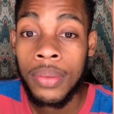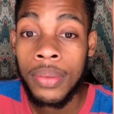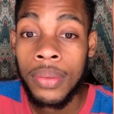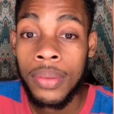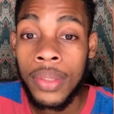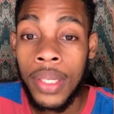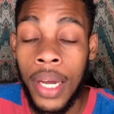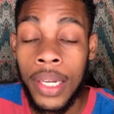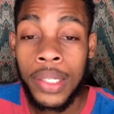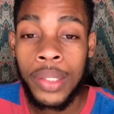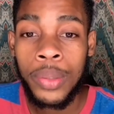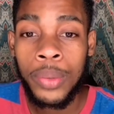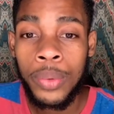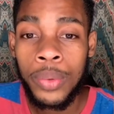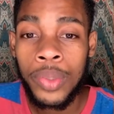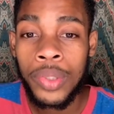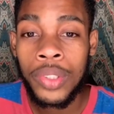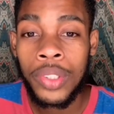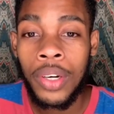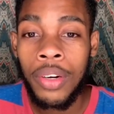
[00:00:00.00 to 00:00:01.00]
and do
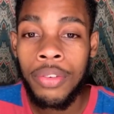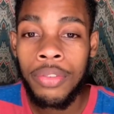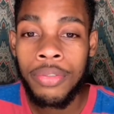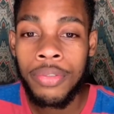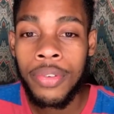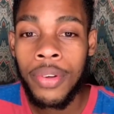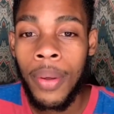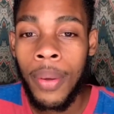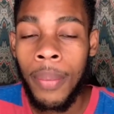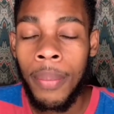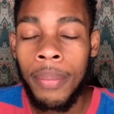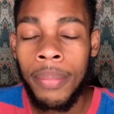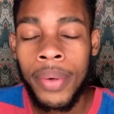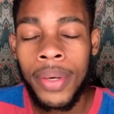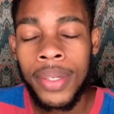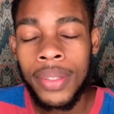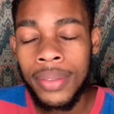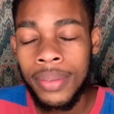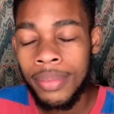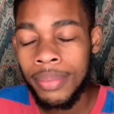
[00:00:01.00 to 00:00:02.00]
stuff.
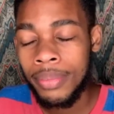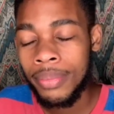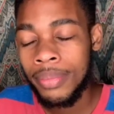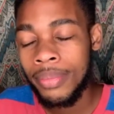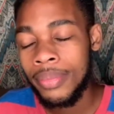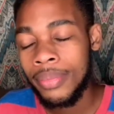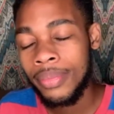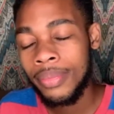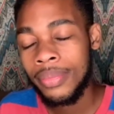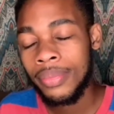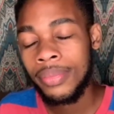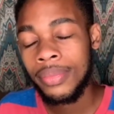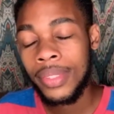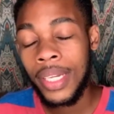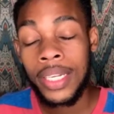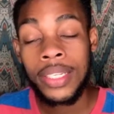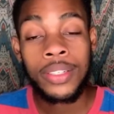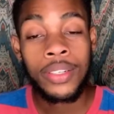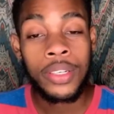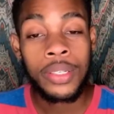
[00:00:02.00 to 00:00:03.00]
But
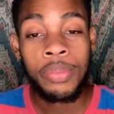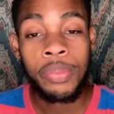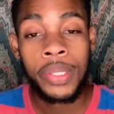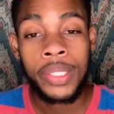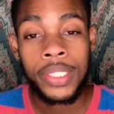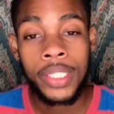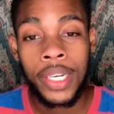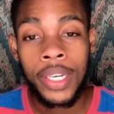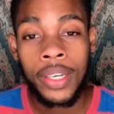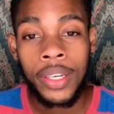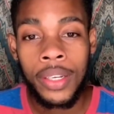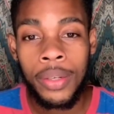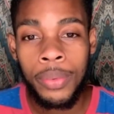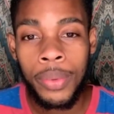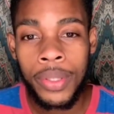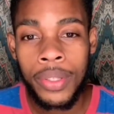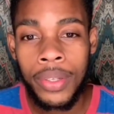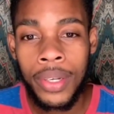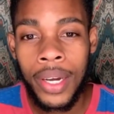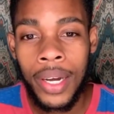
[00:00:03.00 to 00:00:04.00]
that's just me checking in with
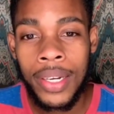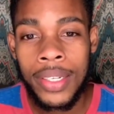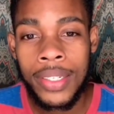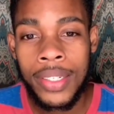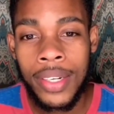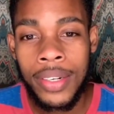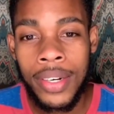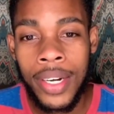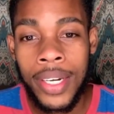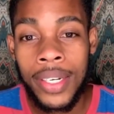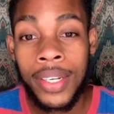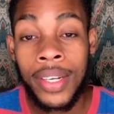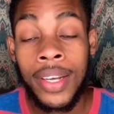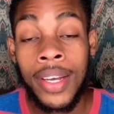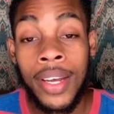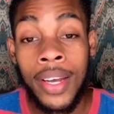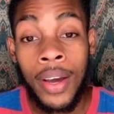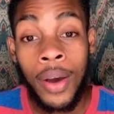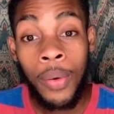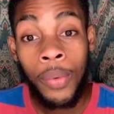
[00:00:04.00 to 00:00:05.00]
you guys, alright?
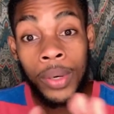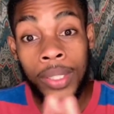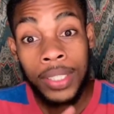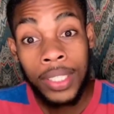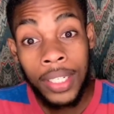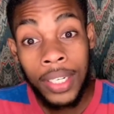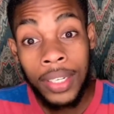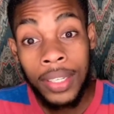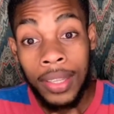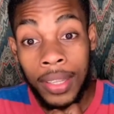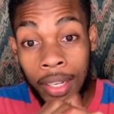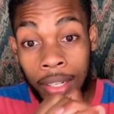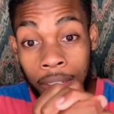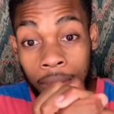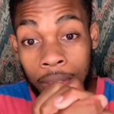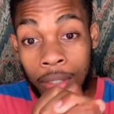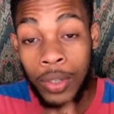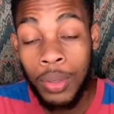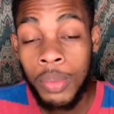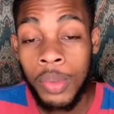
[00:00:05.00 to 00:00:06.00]
Once again, thank you
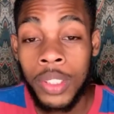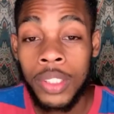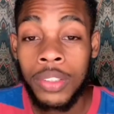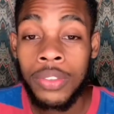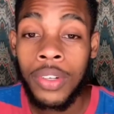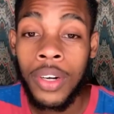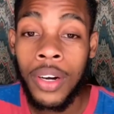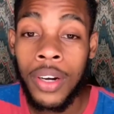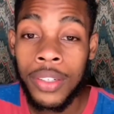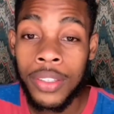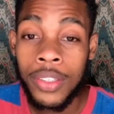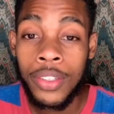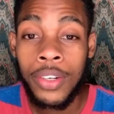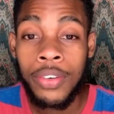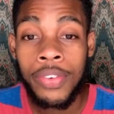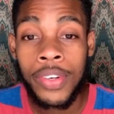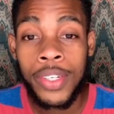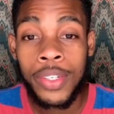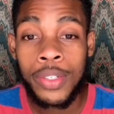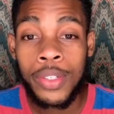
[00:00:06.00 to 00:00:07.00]
so much for all the love
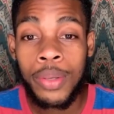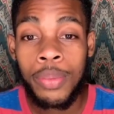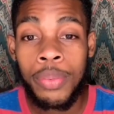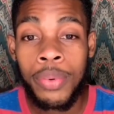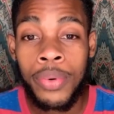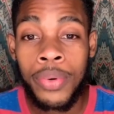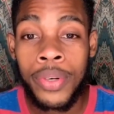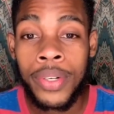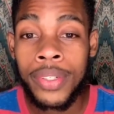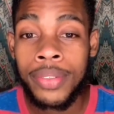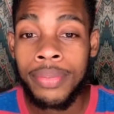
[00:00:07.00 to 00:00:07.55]
and the support.